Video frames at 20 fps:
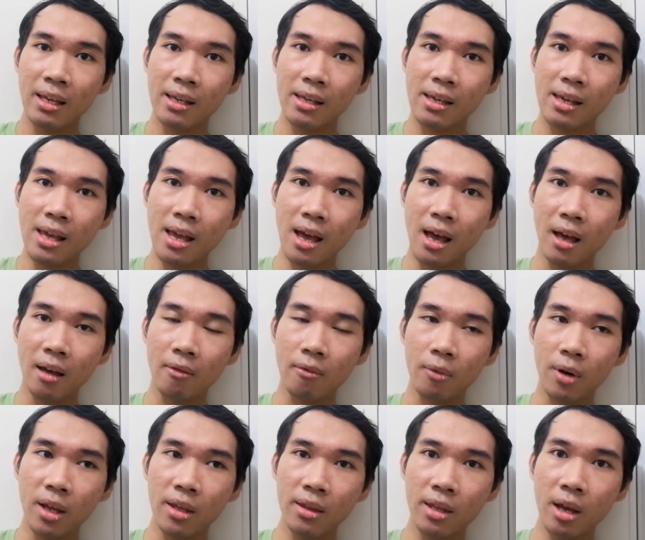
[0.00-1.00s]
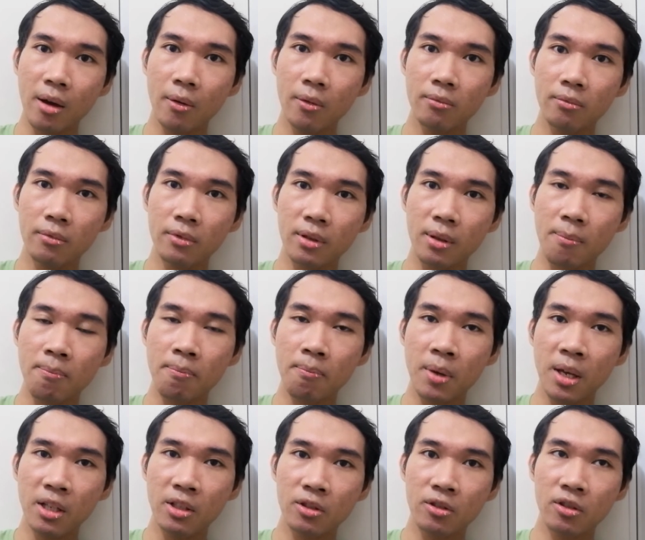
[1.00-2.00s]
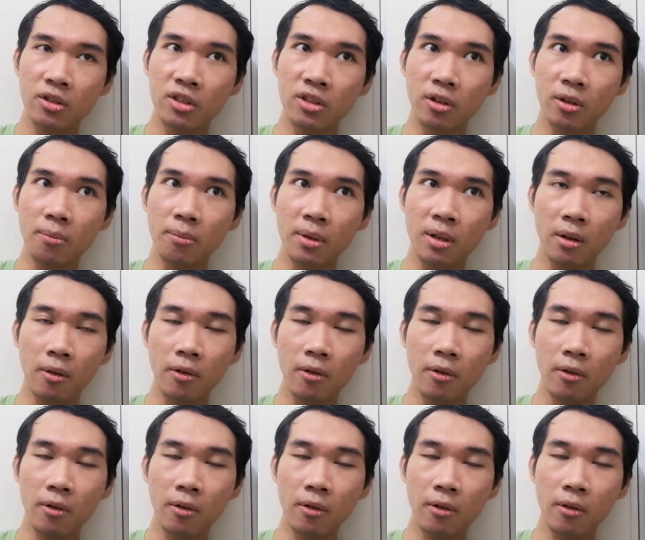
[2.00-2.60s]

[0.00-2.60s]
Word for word: yeah, right now the pictures are,